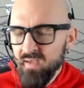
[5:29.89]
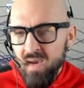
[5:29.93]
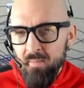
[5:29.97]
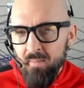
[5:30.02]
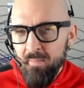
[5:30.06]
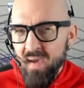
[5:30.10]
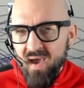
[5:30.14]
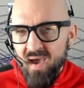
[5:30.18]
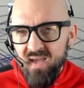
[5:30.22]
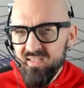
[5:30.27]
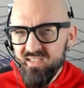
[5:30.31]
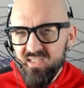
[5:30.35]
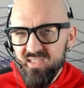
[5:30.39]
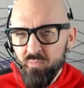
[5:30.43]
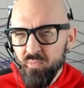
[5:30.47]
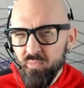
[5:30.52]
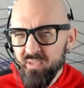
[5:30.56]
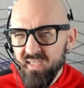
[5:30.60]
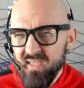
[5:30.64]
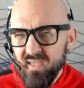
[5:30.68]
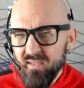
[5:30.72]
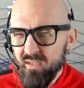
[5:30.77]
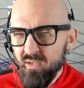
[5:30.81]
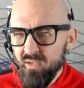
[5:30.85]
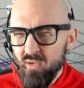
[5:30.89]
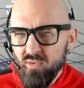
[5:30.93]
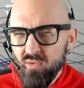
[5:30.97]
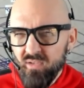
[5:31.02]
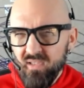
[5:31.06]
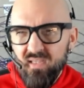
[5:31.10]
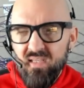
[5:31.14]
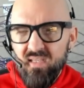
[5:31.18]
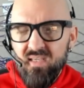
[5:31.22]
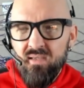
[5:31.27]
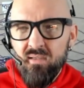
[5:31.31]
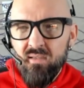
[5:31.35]
Madison was like the
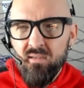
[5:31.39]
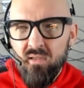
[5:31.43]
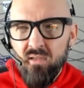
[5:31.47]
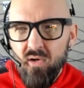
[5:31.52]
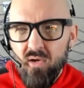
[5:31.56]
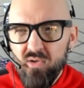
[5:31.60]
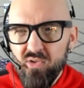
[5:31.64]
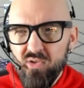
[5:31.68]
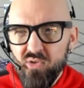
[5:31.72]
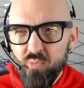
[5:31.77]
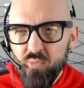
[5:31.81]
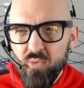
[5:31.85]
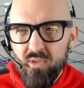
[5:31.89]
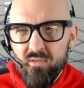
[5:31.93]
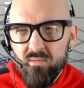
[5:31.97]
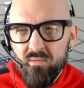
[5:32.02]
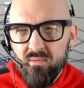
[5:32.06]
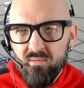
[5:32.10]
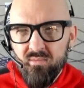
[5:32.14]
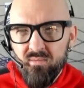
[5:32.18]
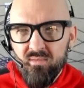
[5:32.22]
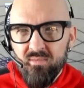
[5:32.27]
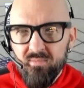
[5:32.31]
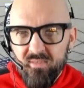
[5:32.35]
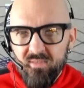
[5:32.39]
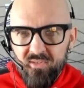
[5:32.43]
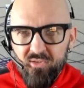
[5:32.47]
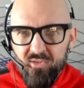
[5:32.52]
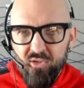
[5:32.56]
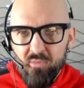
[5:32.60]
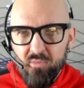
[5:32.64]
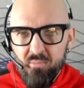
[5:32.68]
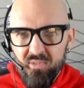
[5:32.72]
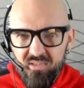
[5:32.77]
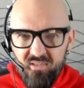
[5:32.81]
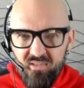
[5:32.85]
only large one in
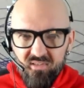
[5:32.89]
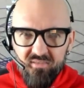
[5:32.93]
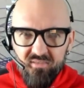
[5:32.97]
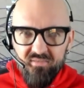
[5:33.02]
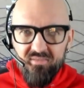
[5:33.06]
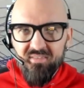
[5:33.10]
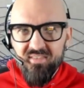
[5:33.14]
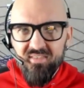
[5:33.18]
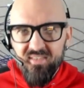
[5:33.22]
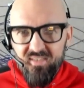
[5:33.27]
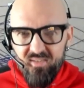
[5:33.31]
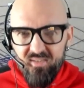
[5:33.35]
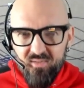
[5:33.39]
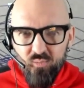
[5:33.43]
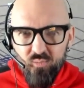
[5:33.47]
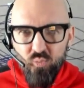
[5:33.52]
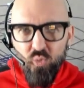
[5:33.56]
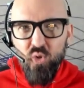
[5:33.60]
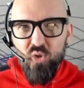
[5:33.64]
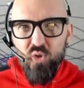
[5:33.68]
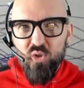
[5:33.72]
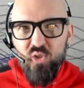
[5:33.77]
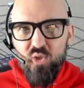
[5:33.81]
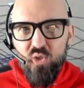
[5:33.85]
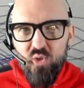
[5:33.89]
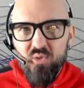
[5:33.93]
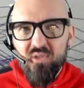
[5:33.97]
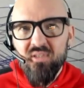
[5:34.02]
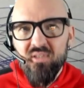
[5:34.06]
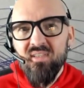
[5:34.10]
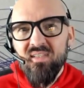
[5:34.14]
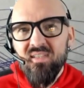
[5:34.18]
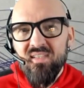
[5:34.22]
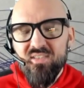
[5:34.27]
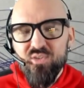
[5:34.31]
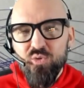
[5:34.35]
terms of workload
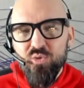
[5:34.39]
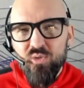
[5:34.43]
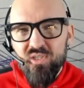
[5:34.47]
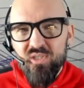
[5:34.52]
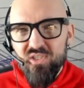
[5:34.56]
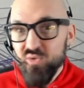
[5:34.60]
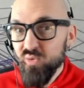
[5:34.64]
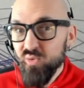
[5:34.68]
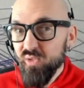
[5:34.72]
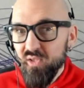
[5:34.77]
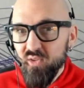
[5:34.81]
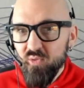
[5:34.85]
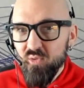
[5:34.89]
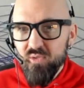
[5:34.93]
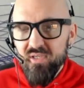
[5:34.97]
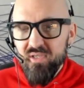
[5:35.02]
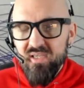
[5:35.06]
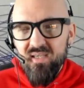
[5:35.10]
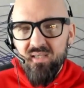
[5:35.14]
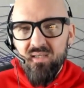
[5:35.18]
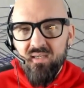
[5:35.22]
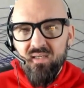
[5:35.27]
in 2023